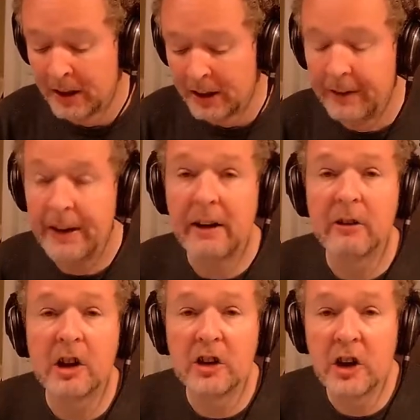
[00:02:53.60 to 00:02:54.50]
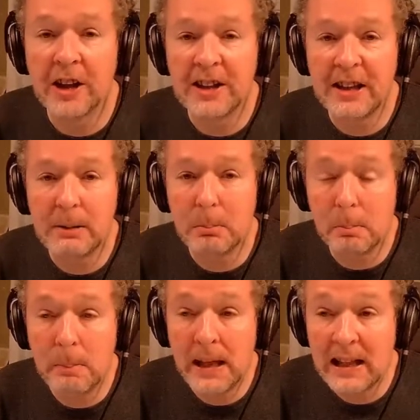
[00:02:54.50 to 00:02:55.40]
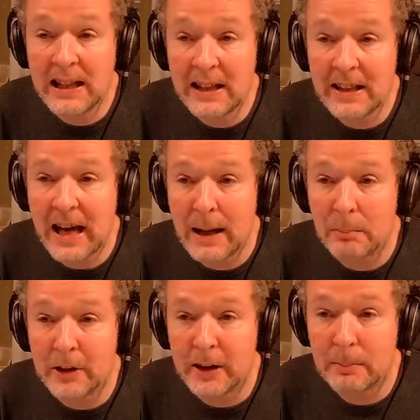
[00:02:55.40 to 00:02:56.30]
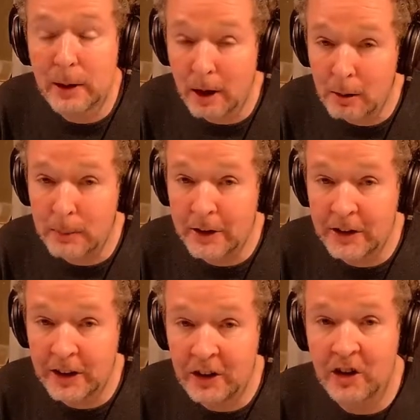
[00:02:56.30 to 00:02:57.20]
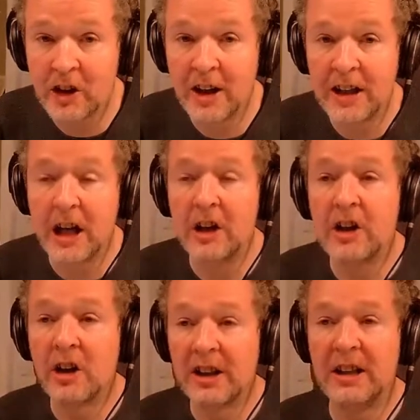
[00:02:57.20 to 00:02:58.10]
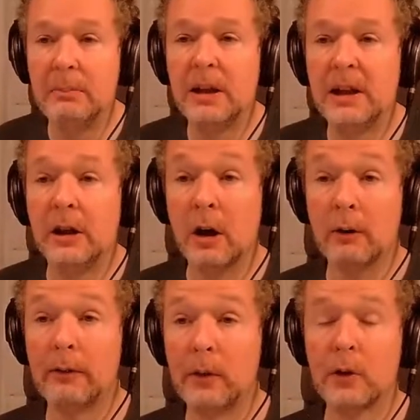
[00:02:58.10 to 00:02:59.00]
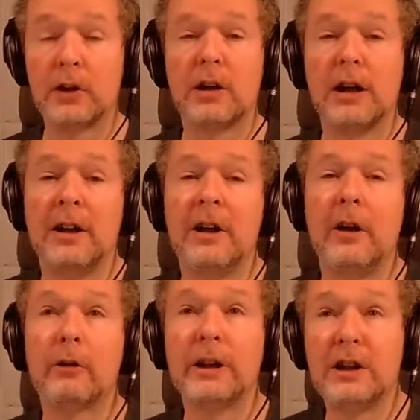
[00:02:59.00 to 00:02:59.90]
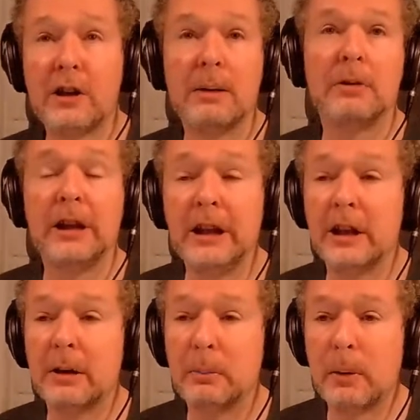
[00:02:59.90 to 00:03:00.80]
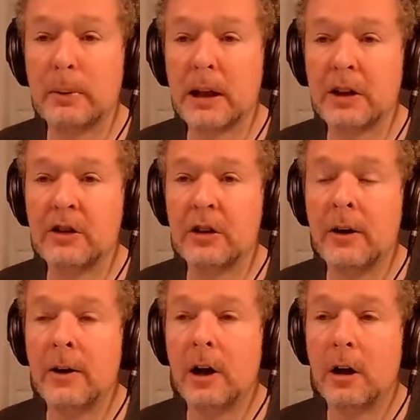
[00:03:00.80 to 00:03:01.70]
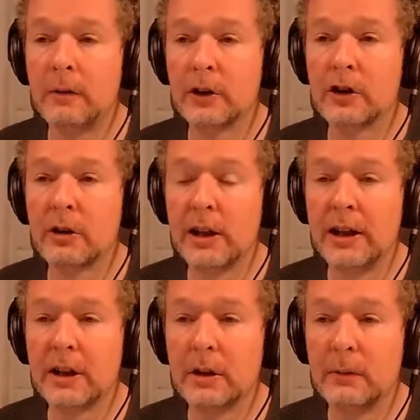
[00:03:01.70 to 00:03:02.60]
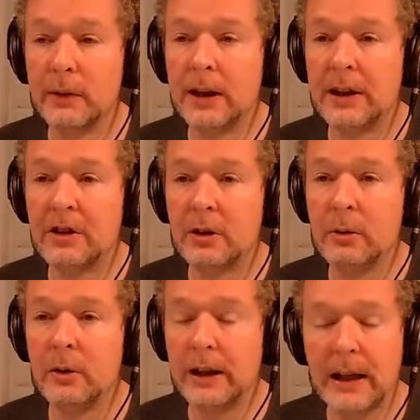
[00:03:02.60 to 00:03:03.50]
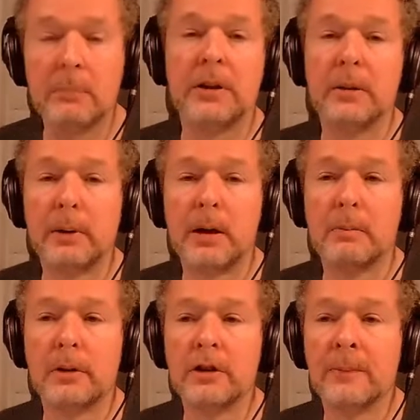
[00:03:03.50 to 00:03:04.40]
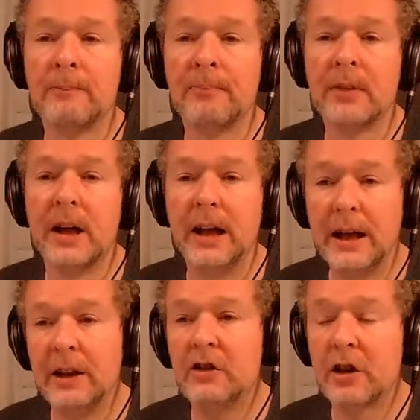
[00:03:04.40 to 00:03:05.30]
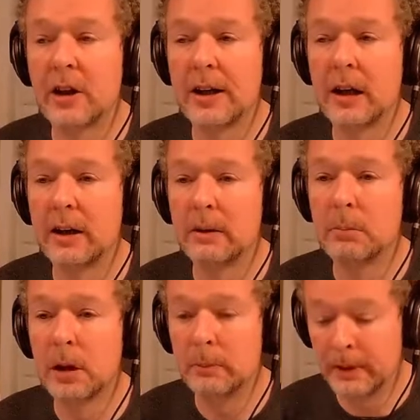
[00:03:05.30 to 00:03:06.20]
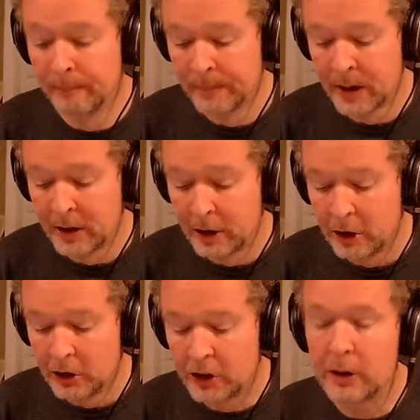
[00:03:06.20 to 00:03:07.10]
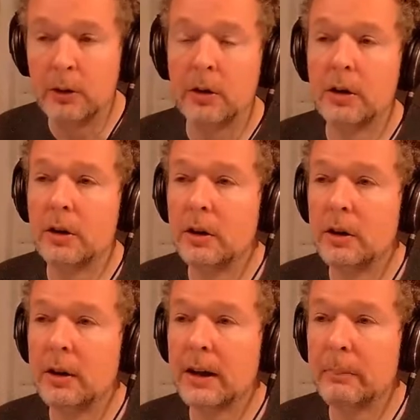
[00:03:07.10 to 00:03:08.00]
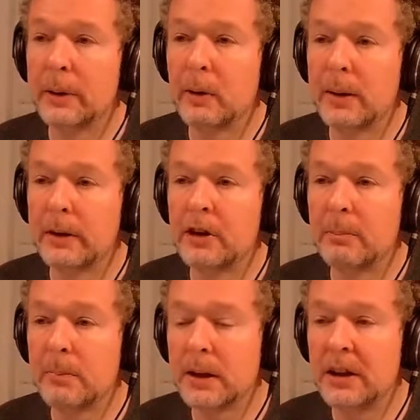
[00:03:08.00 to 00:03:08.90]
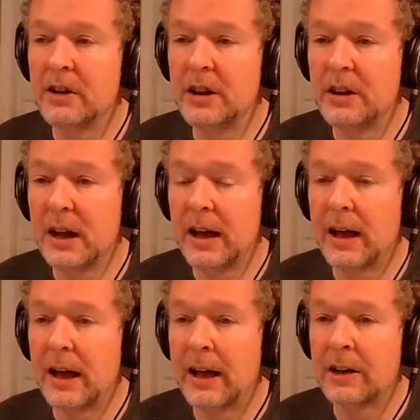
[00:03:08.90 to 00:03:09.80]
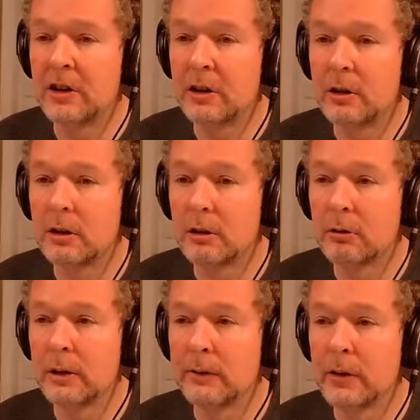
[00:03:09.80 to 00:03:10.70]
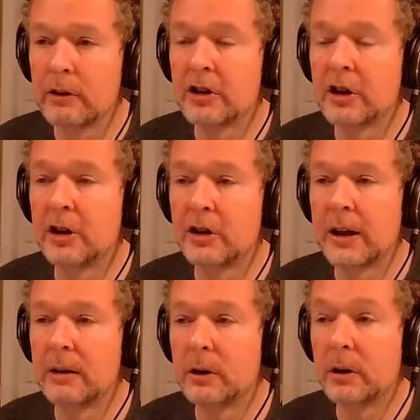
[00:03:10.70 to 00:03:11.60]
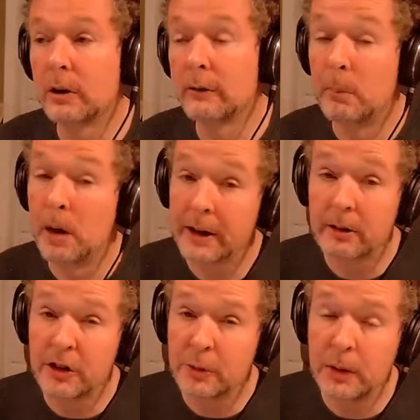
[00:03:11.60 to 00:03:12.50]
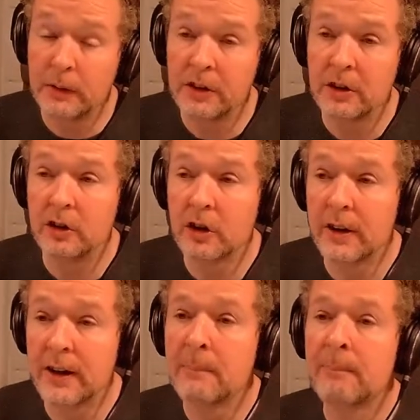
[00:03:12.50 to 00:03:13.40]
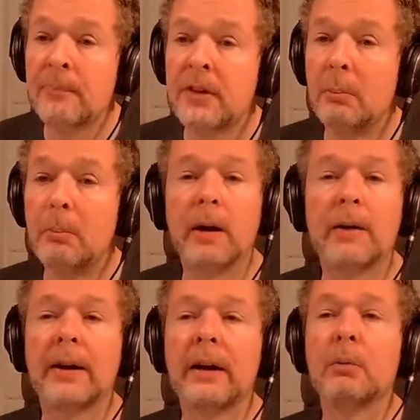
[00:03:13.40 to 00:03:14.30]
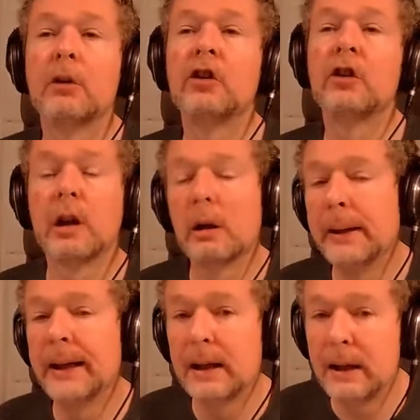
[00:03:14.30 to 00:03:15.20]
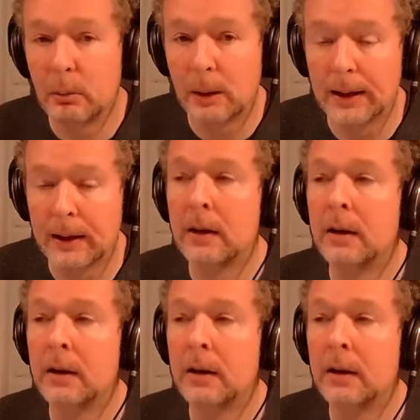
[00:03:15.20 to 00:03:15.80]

There are 90 million empty apartments in China. 90 million. 3 times the population of Australia fit into the empty apartments in China at the moment. So they built up this amazing debt, and coronavirus curtailed a lot of migrants moving to China, but they were slowing anyway.